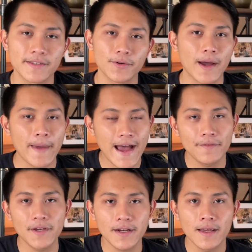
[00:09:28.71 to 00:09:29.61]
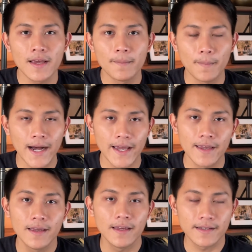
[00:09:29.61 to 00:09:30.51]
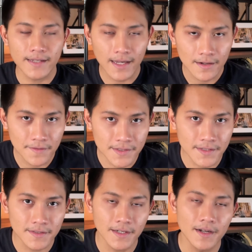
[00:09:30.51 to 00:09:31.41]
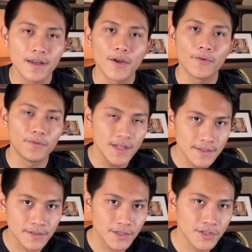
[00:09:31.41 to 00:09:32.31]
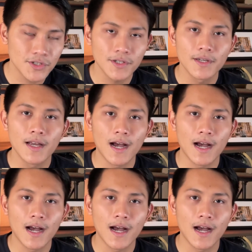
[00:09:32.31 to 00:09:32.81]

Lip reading: So I'm having my executive assistant research